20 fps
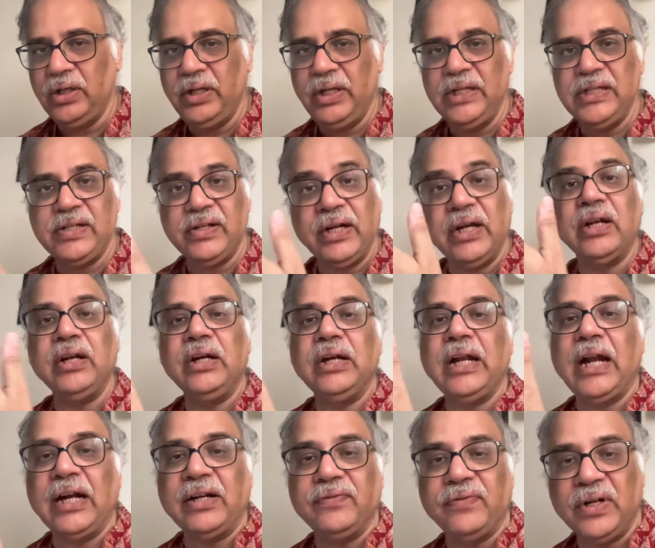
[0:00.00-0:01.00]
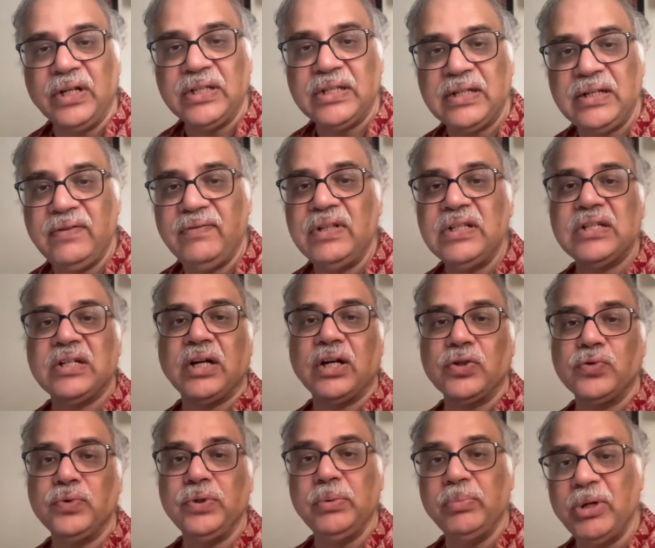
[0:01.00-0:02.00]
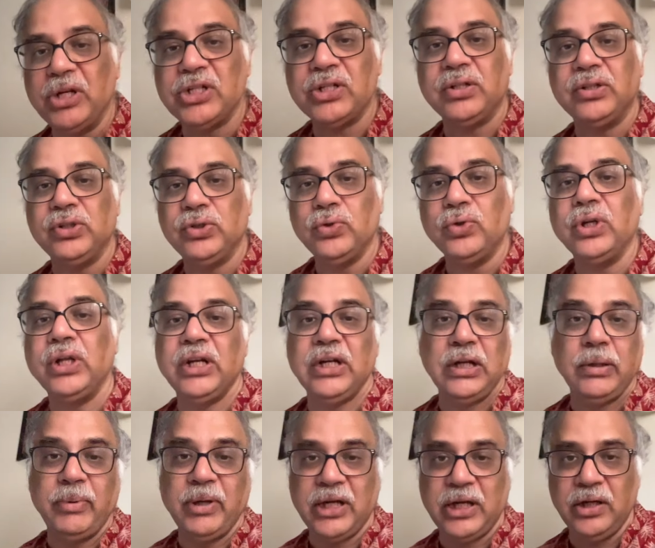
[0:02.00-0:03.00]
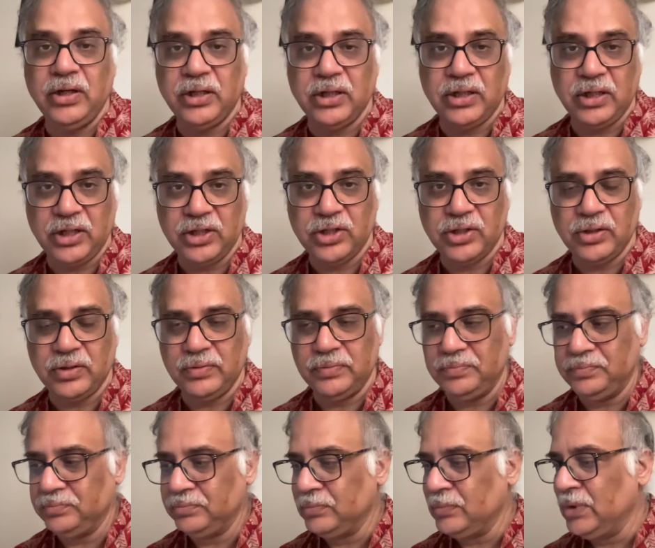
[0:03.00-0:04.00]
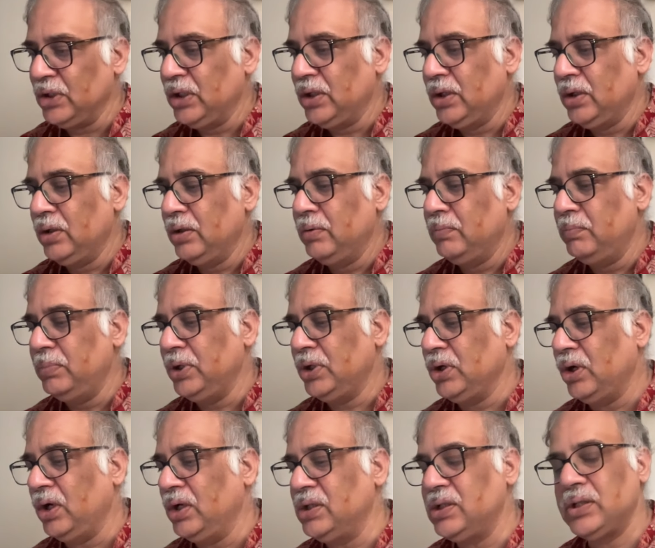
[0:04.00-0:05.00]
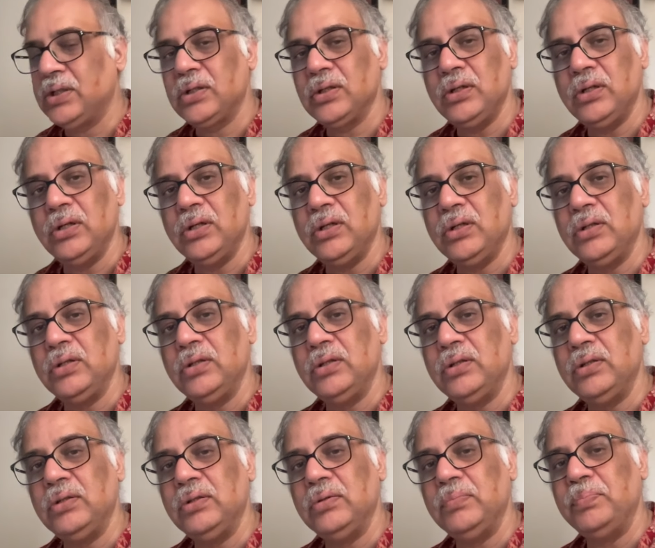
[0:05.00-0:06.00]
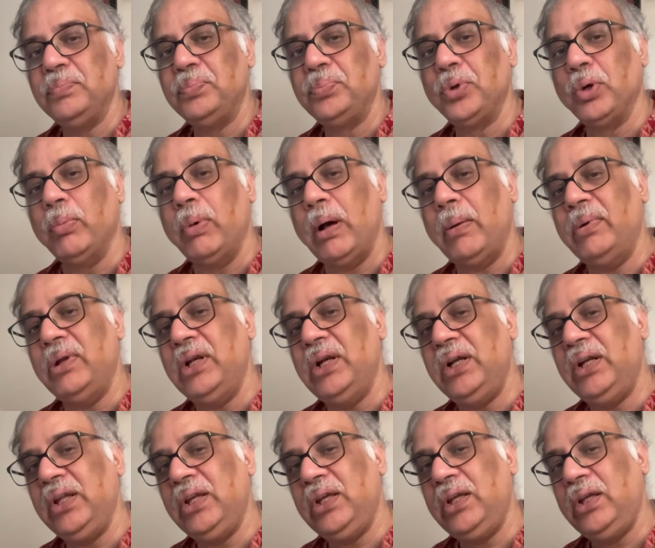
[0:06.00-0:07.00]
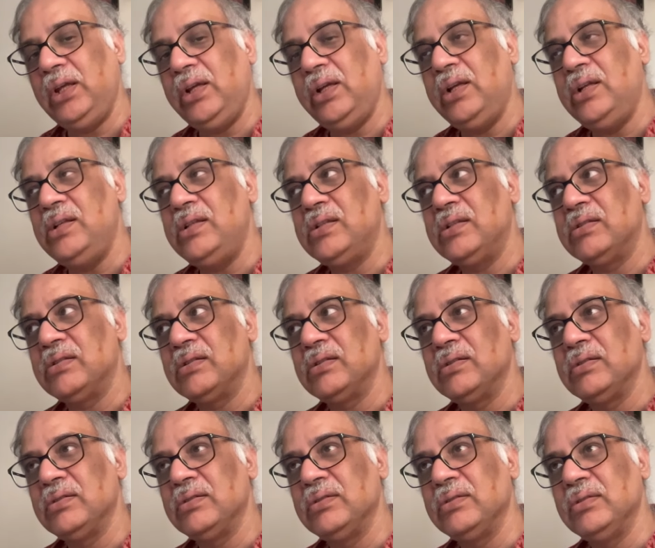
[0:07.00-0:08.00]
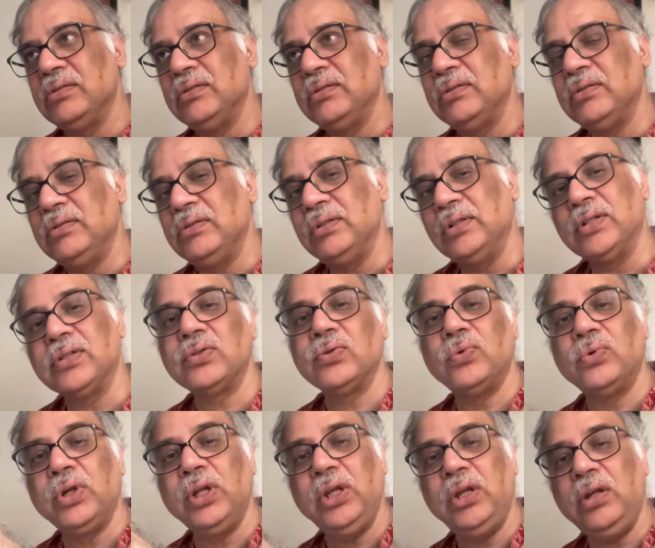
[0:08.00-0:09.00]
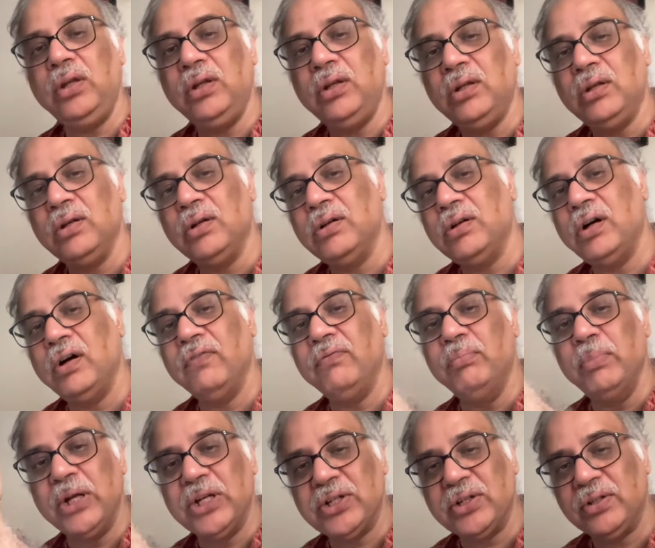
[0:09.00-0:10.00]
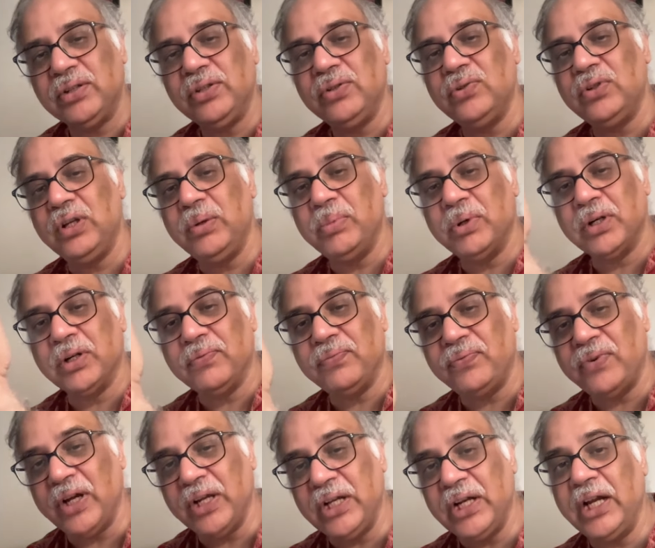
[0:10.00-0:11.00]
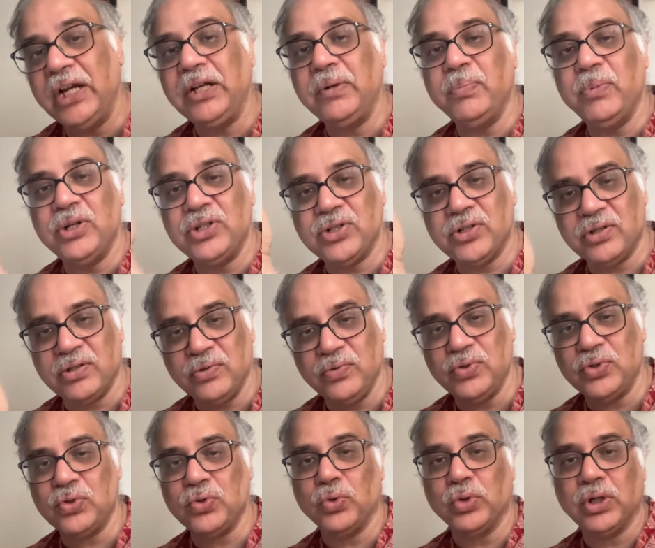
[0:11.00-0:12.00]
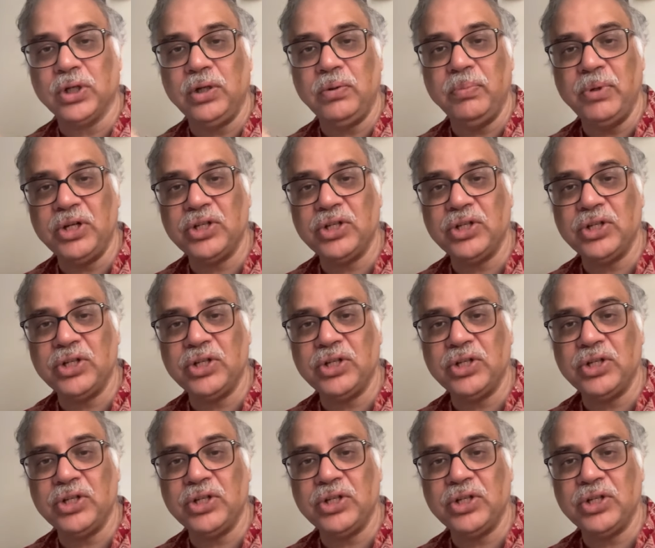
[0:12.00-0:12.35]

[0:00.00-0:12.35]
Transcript: is written in an advanced level starts with measure theory and Lebesgue integration, because probability is the story of measure theory, but of finite measure whose total